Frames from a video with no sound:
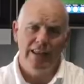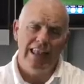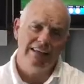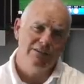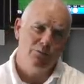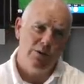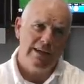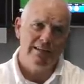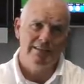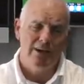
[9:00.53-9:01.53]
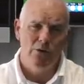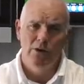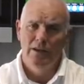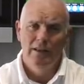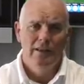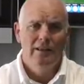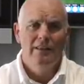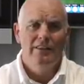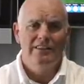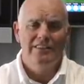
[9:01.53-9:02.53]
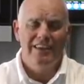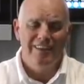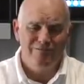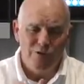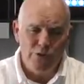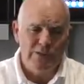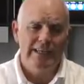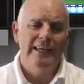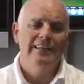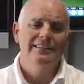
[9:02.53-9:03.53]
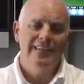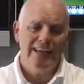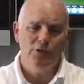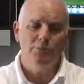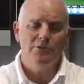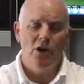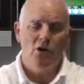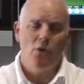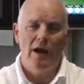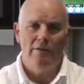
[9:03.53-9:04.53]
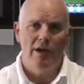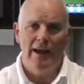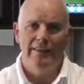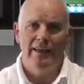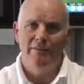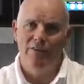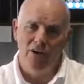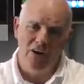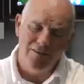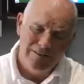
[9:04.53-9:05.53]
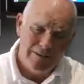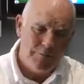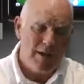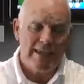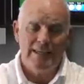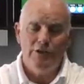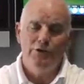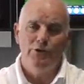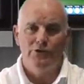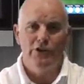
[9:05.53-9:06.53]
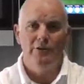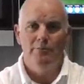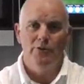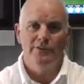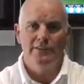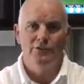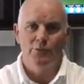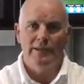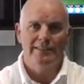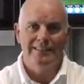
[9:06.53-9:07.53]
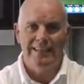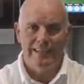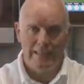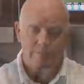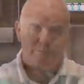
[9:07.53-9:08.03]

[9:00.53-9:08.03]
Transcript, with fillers: the last week or so, the, the routine and setup's not quite right, therefore making you do certain moves in the swing still.